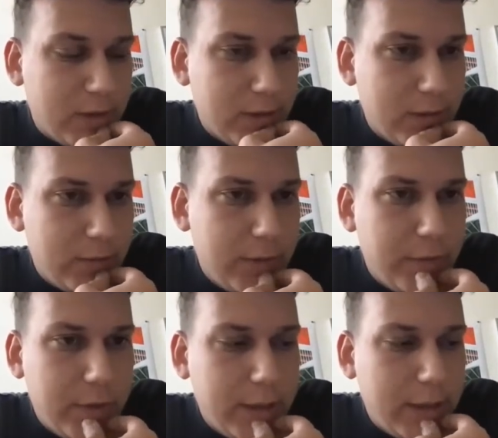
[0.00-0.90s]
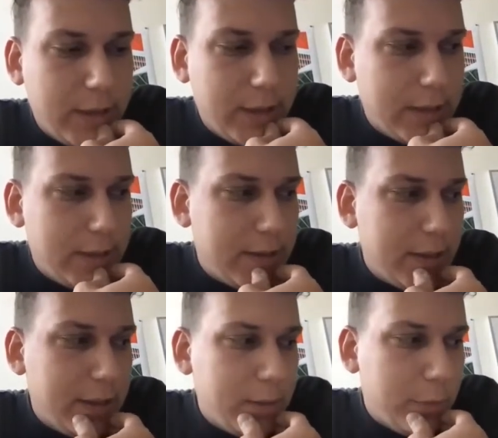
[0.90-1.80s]
We think that the
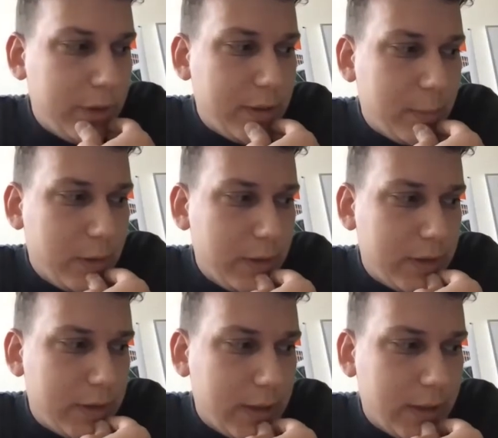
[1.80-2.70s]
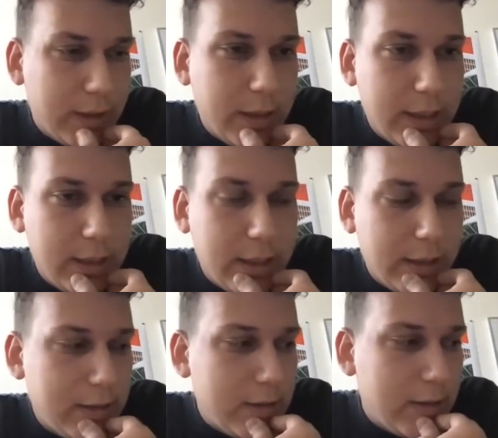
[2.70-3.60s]
certain principles and
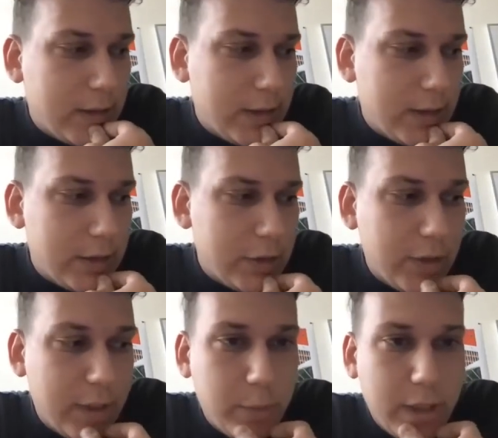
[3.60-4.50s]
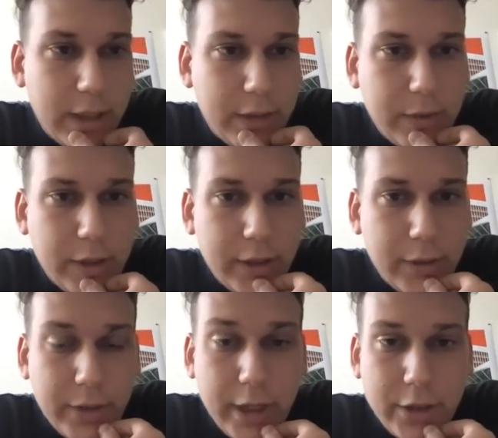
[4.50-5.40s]
guidelines should apply to their
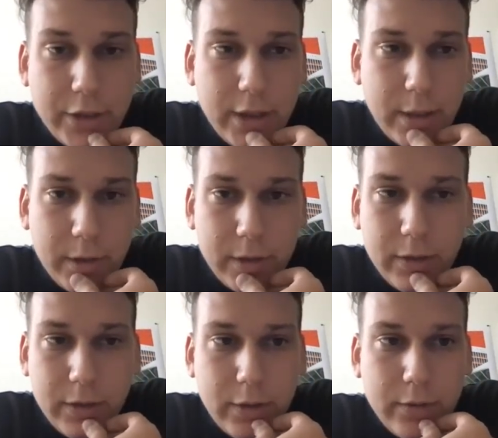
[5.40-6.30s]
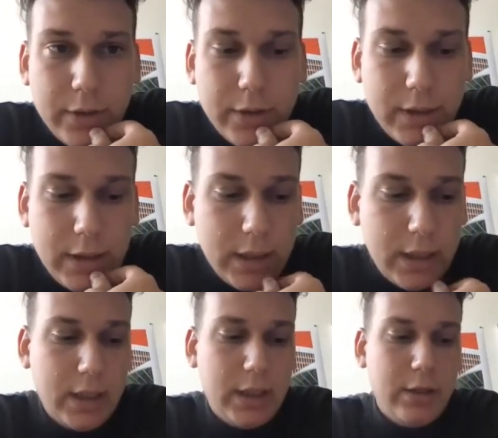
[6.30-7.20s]
crash, and I mean the university
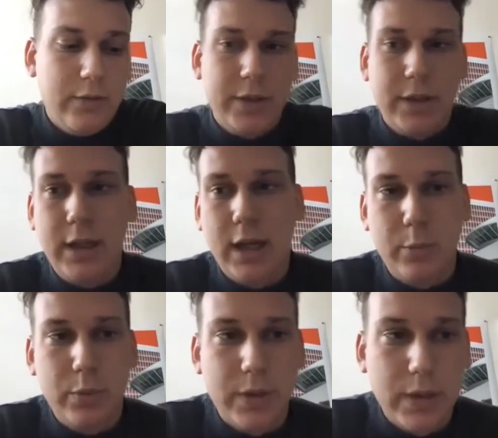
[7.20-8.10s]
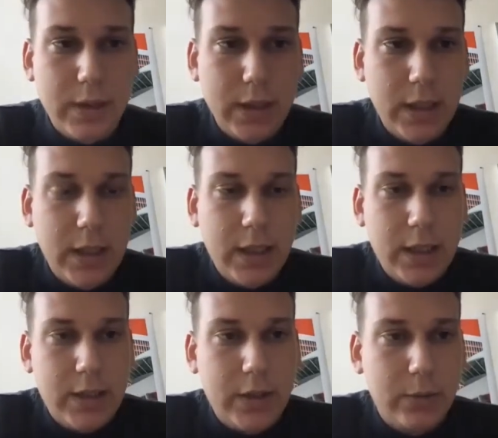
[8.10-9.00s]
campuses.
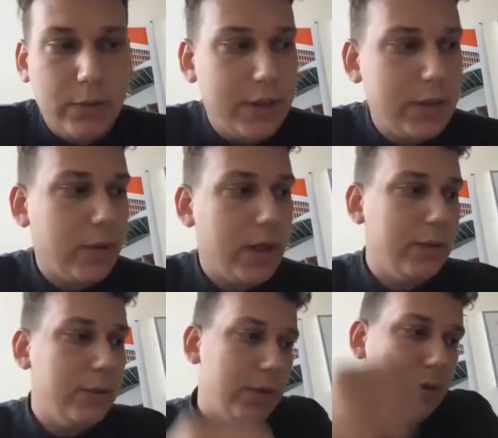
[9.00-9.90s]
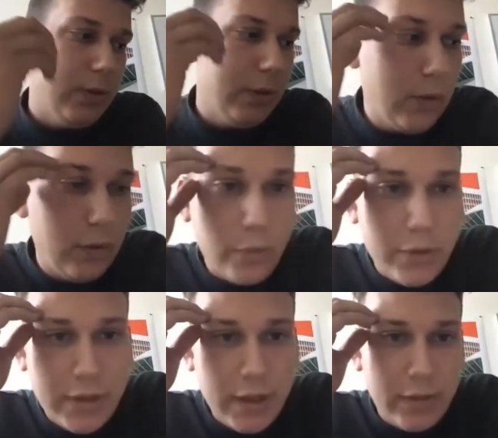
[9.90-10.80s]
So that's why the goal
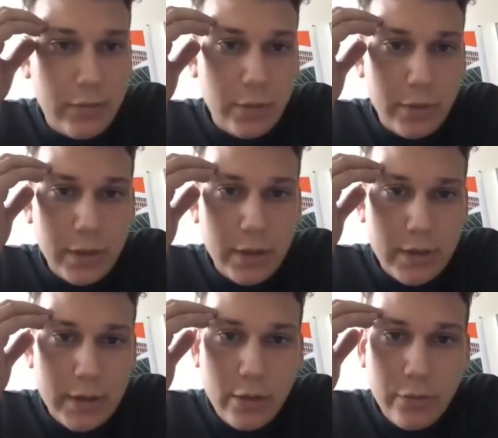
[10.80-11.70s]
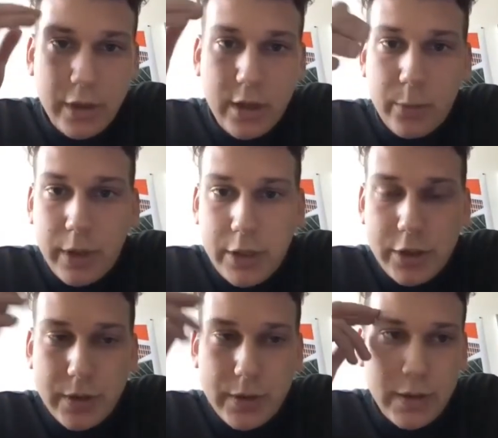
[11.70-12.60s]
was set for the set of
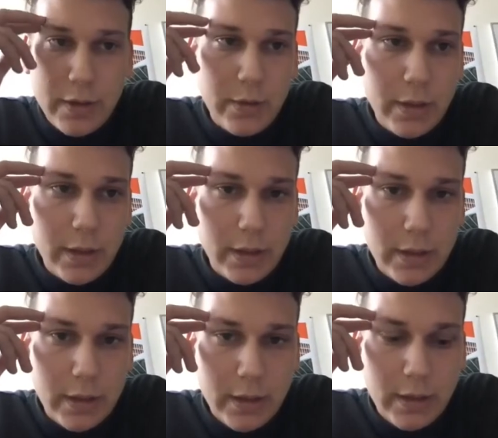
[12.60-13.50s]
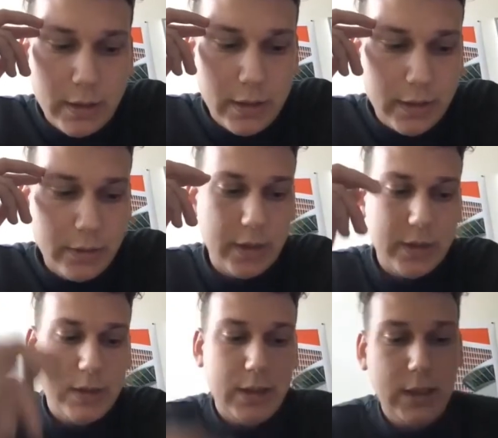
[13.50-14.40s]
recommendations, as you can
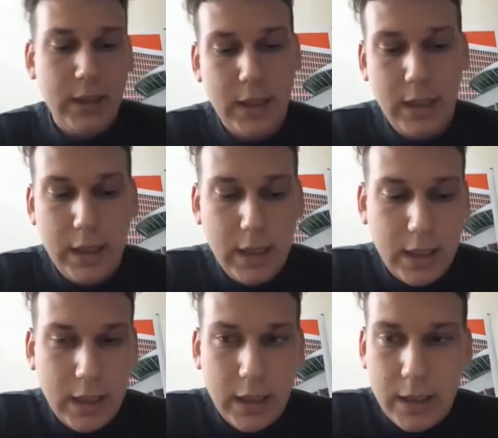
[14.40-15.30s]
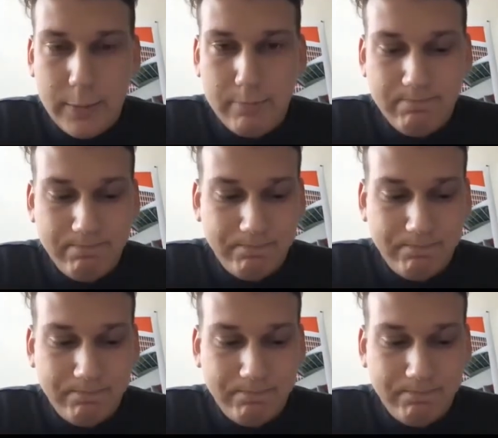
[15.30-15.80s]
see. The